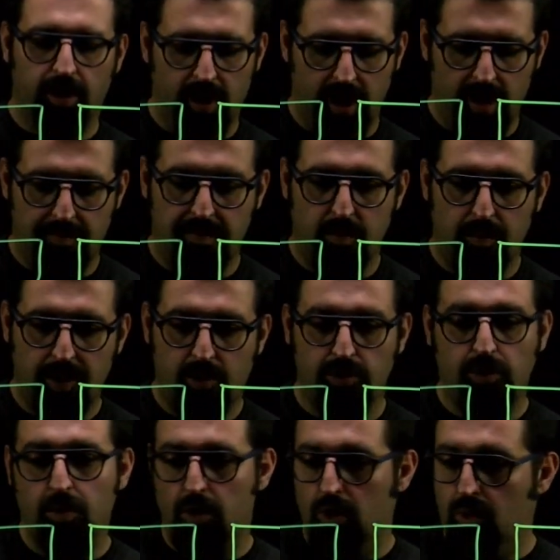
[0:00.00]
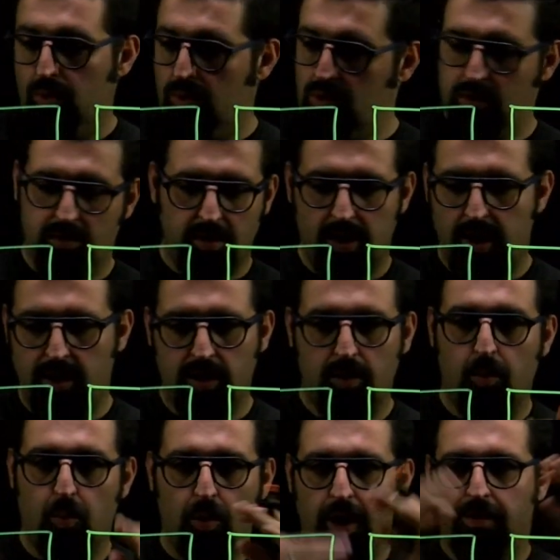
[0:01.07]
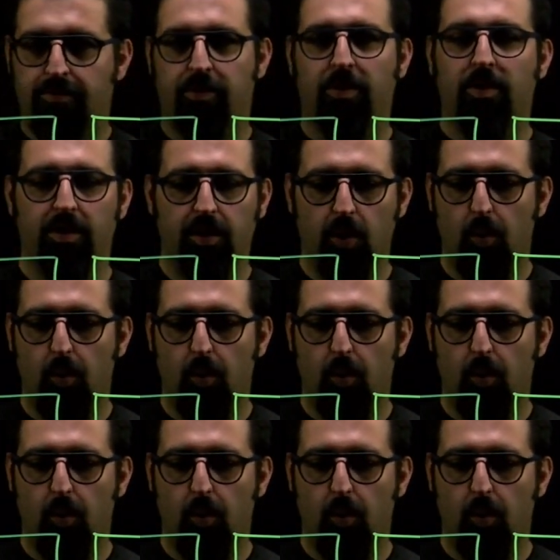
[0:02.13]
um, we could grow in whatever